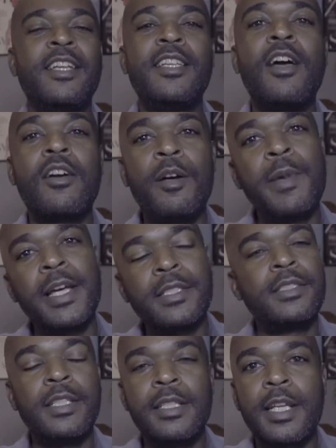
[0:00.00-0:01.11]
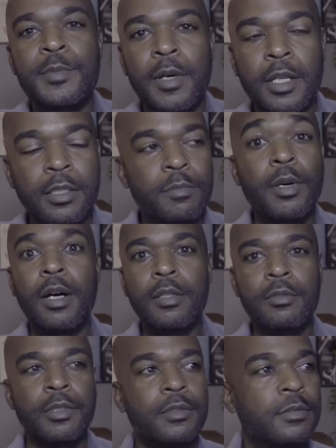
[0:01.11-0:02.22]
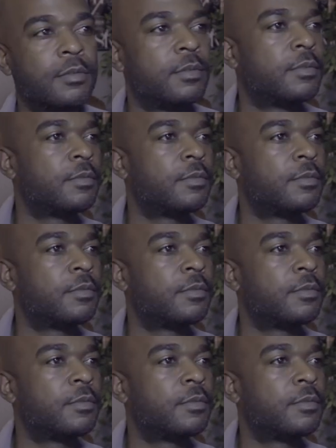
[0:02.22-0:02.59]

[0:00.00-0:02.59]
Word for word: Y'all come back to see the next part, part three.